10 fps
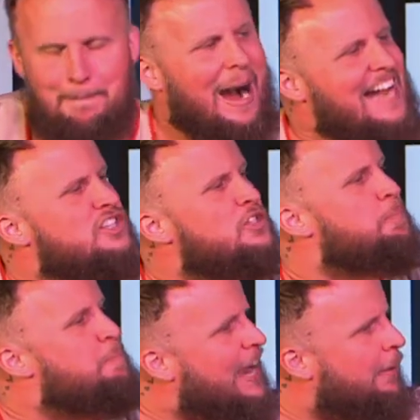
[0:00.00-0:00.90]
My
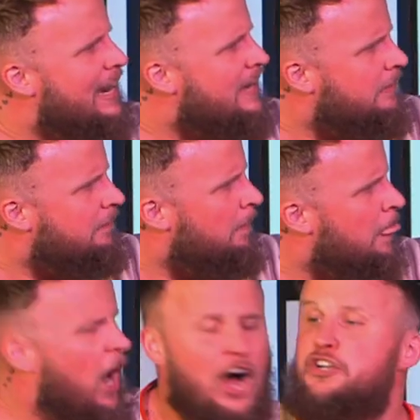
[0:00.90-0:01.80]
spirit
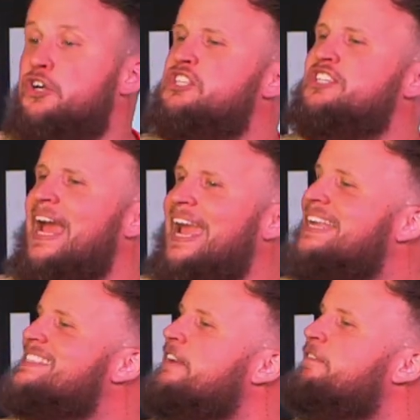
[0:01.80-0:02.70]

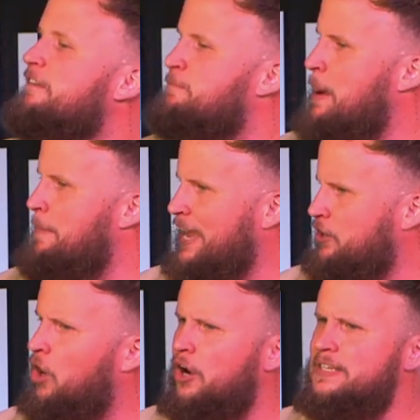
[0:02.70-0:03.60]
understands even if my
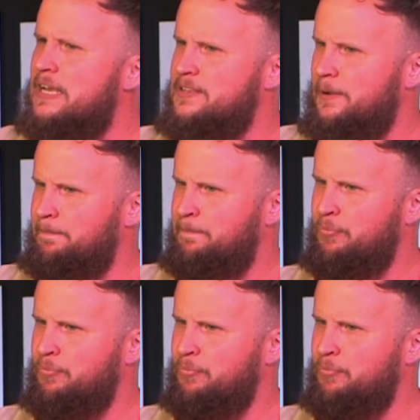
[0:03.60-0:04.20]
mind or heart doesn't.